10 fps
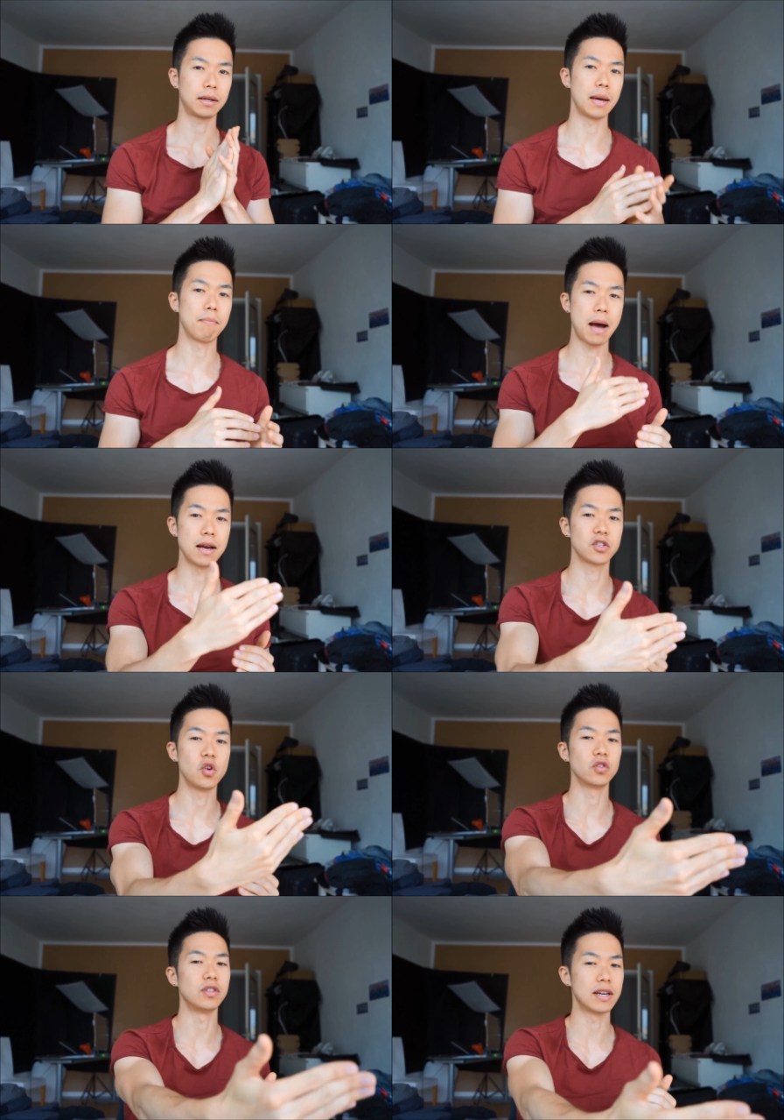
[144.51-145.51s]
get passed
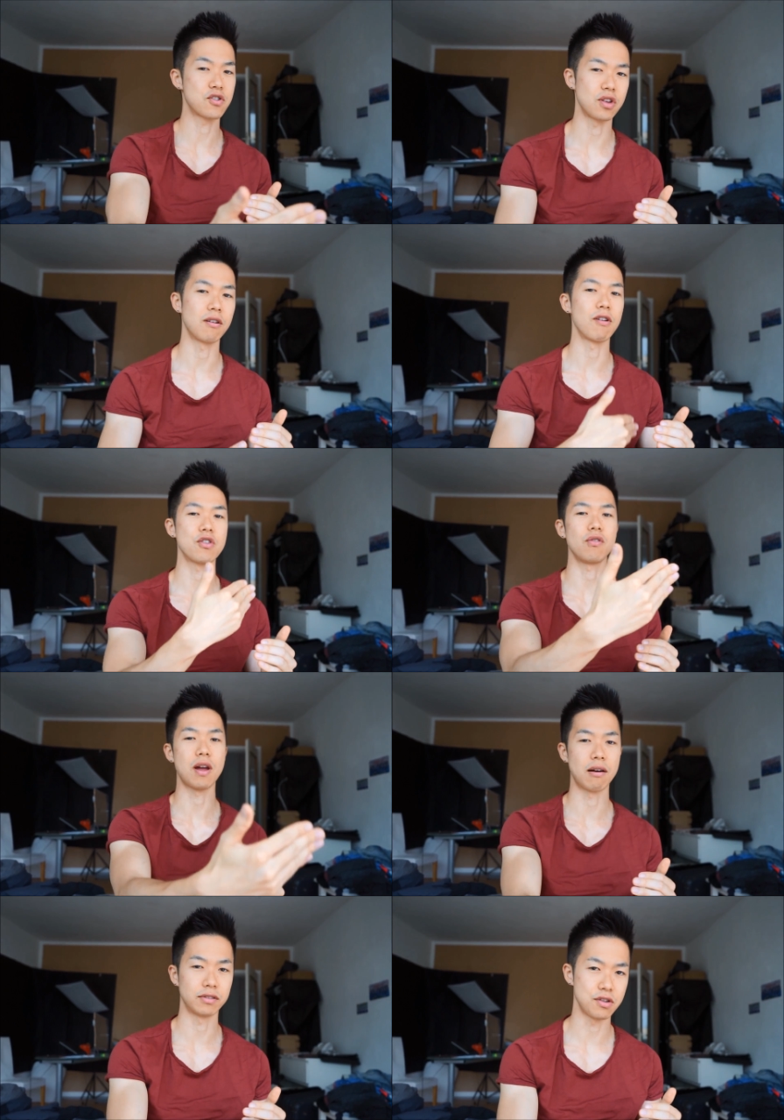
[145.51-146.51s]
on to next generation
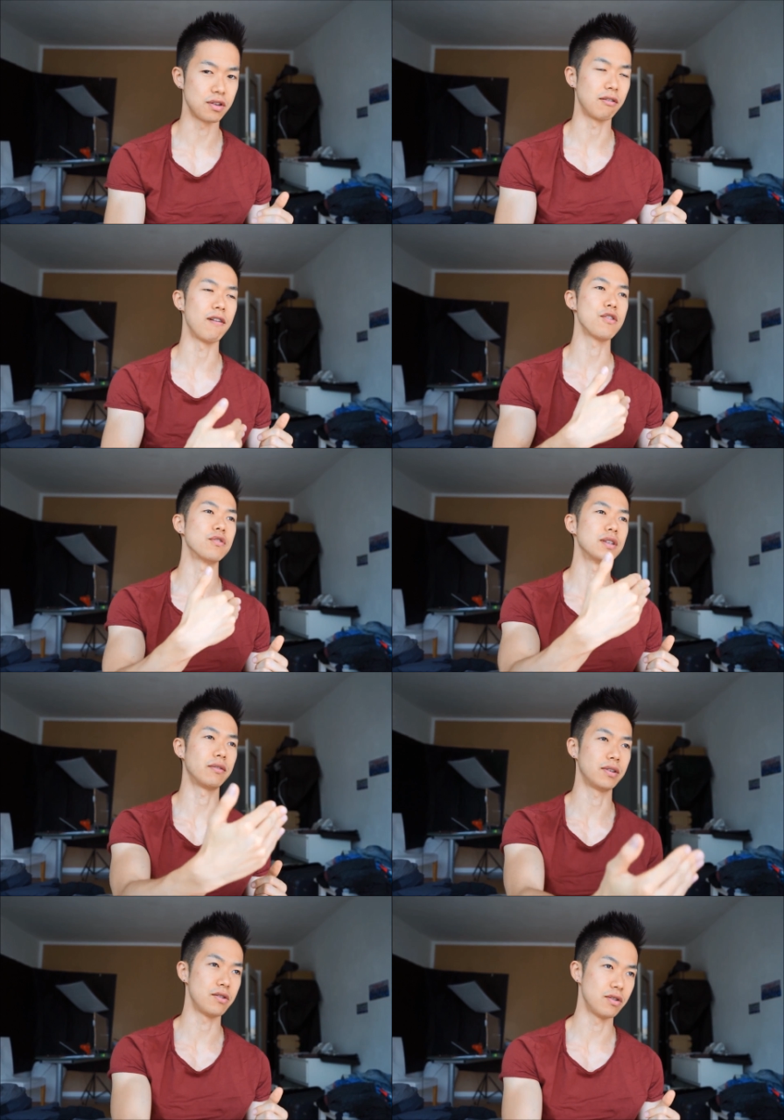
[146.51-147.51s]
after generations
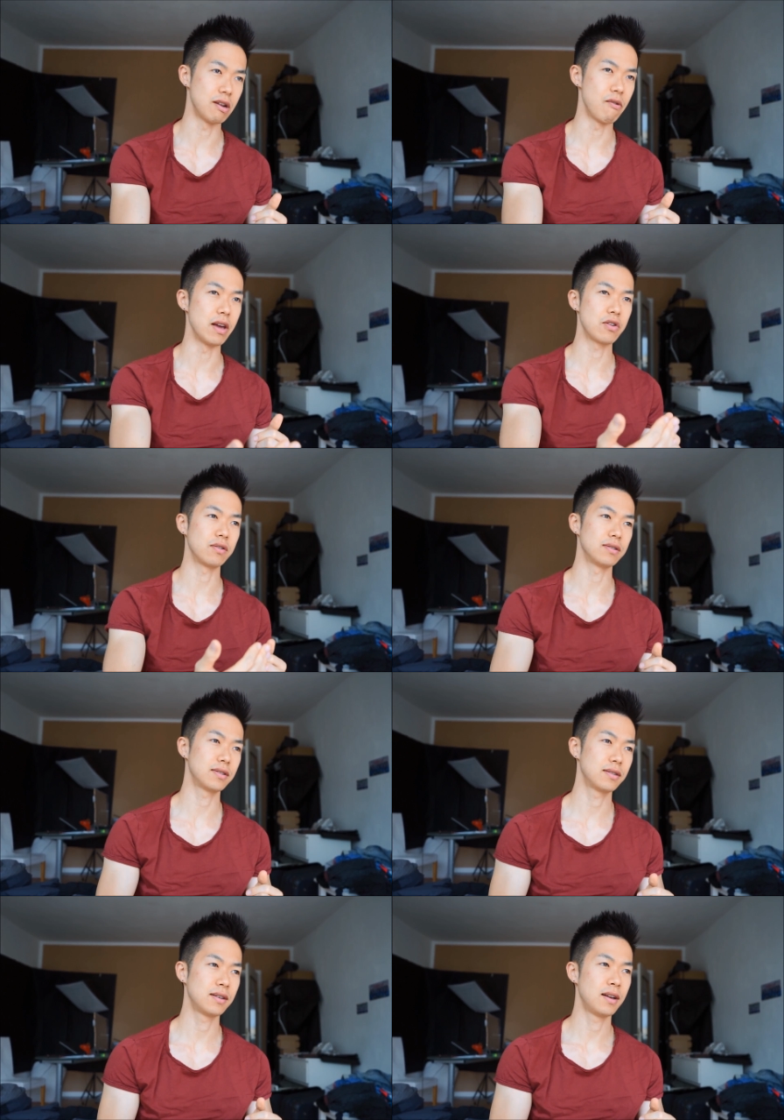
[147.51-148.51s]
after
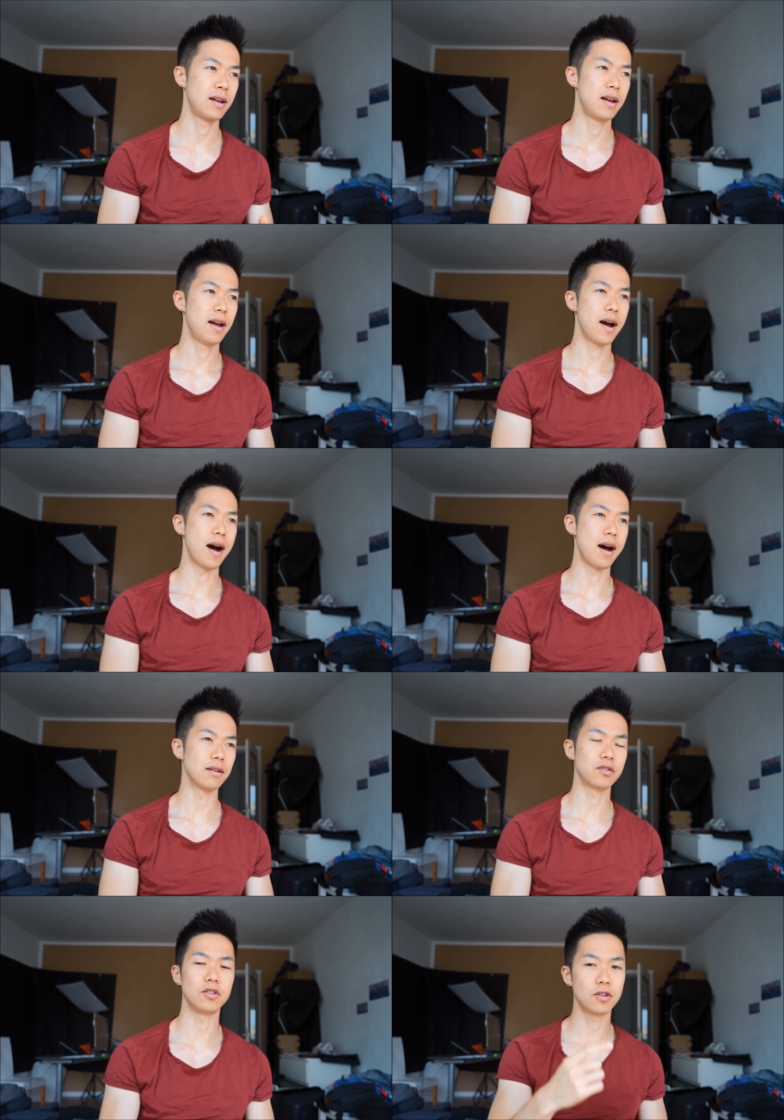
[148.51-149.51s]
generations. Uh,
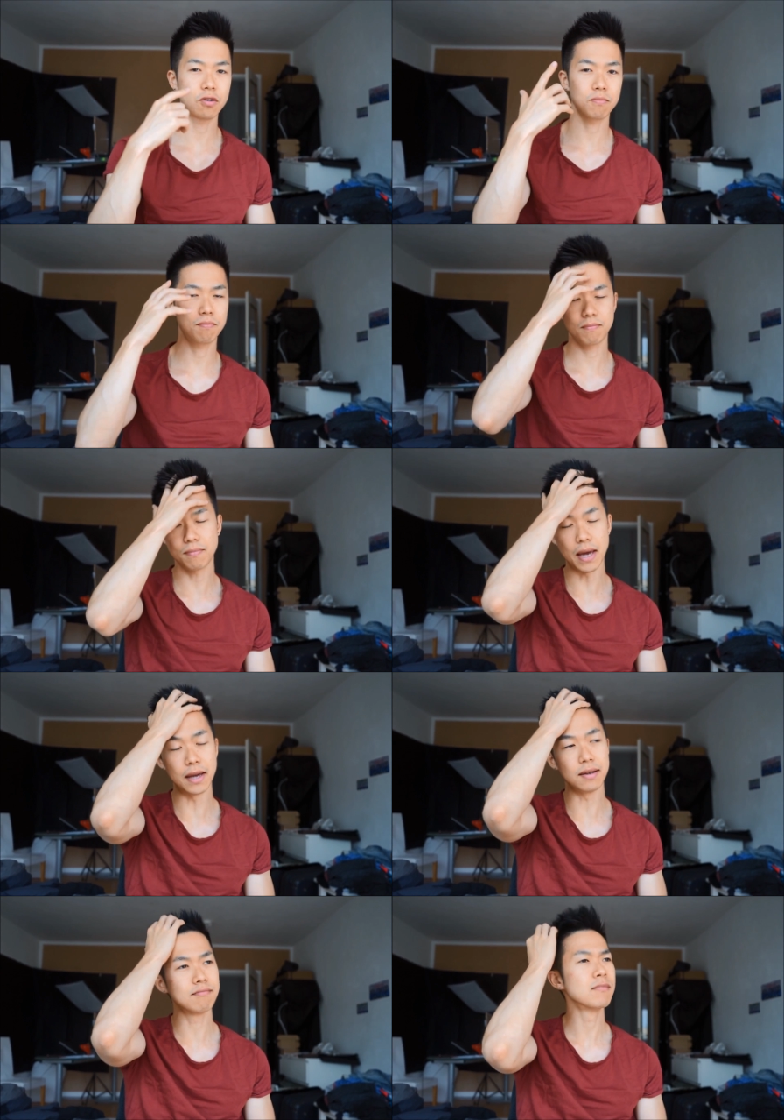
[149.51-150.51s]
so if you don't
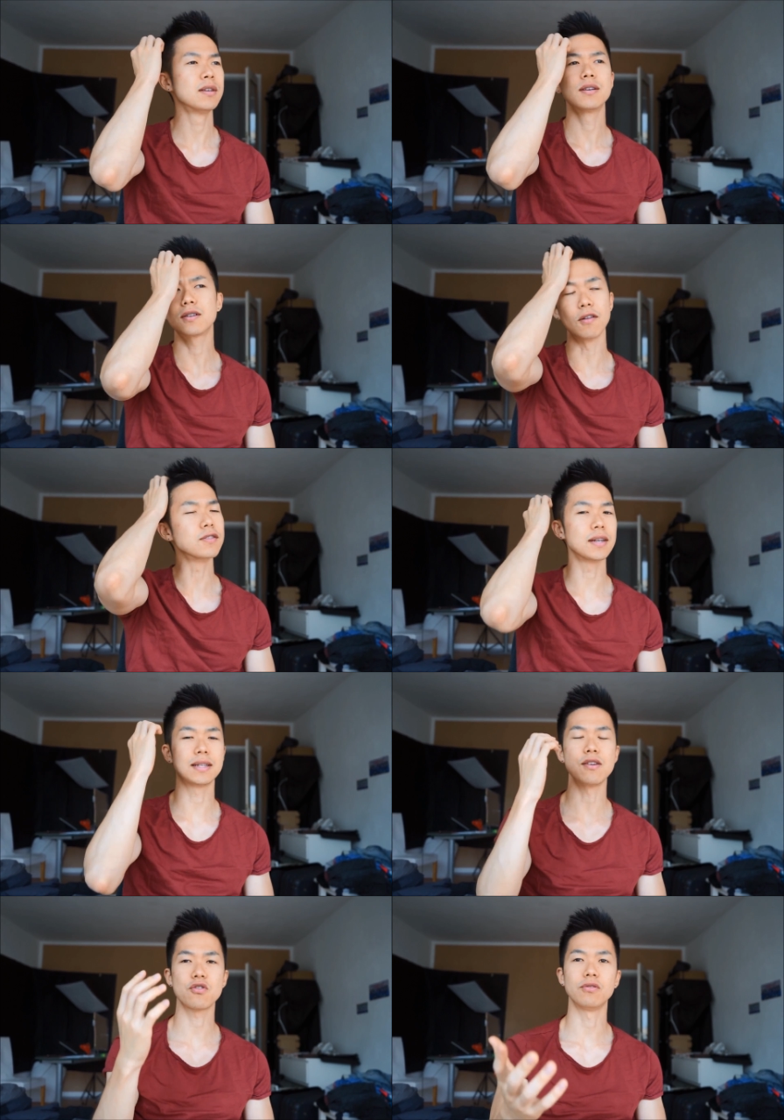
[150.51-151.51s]
pay close
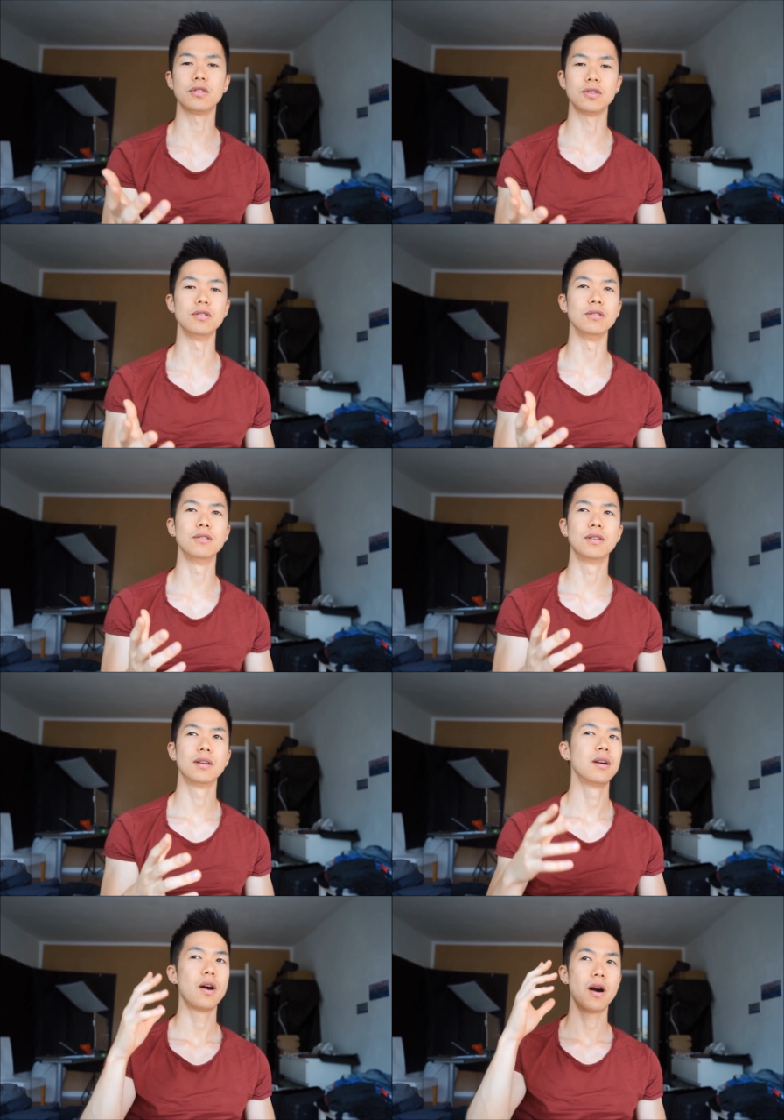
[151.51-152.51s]
attention to
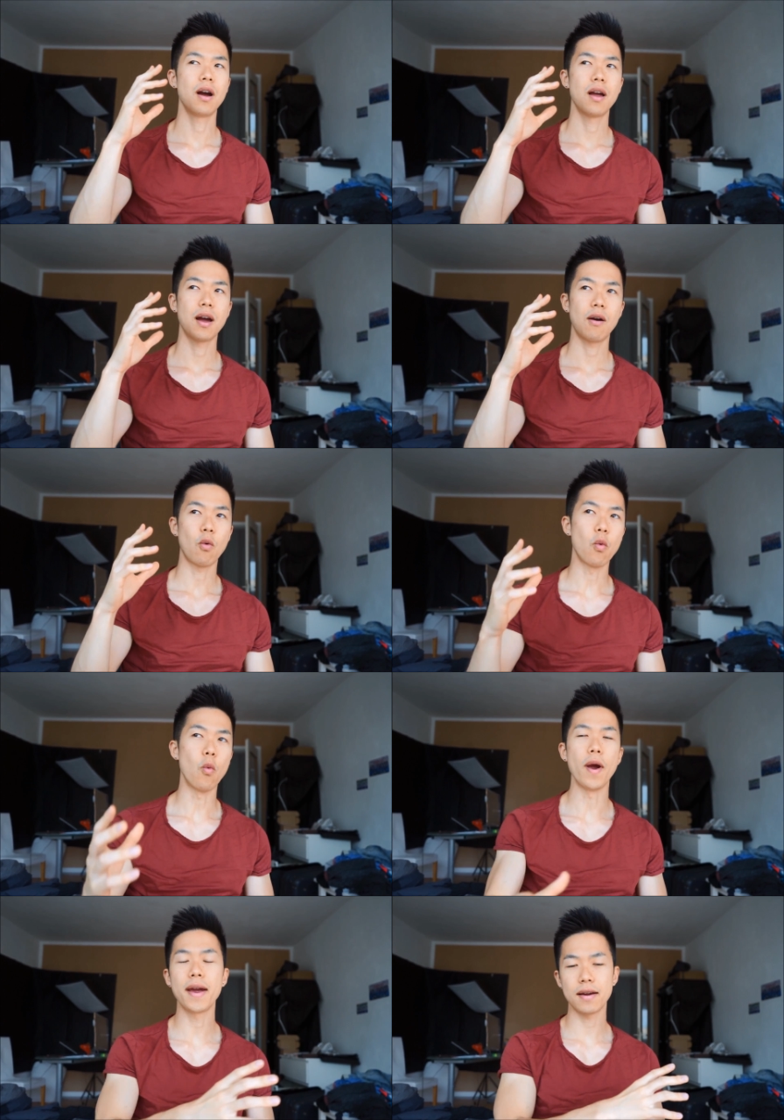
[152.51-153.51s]

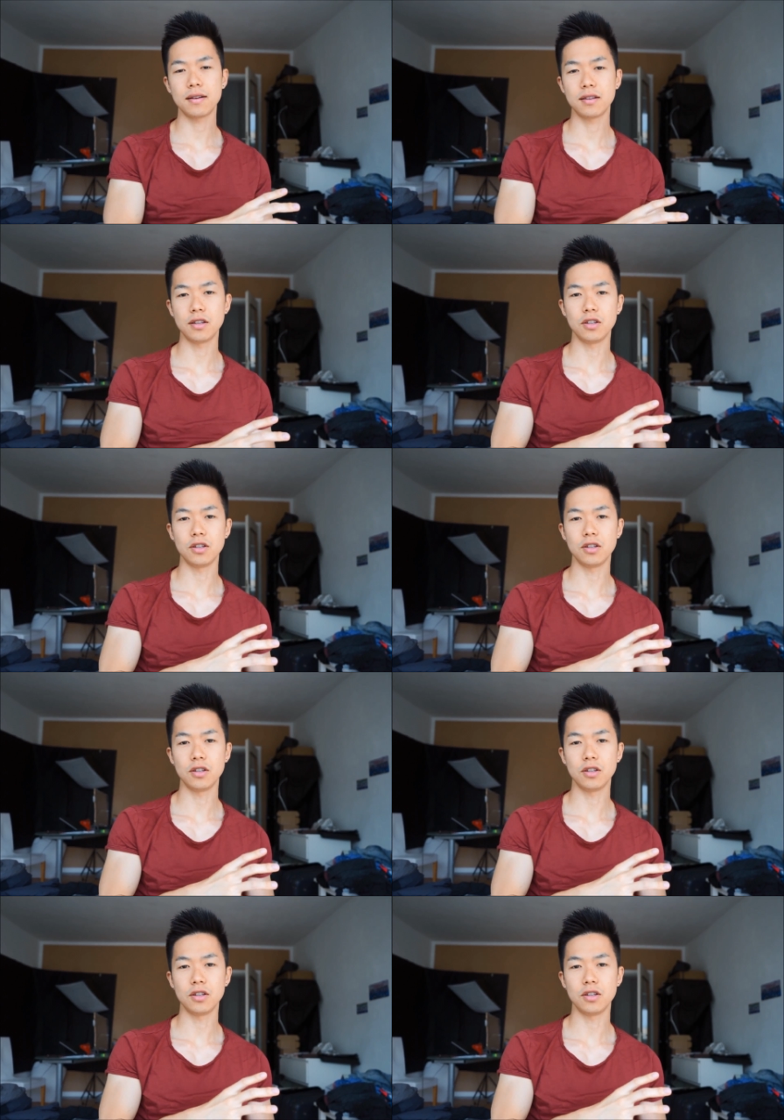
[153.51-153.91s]
where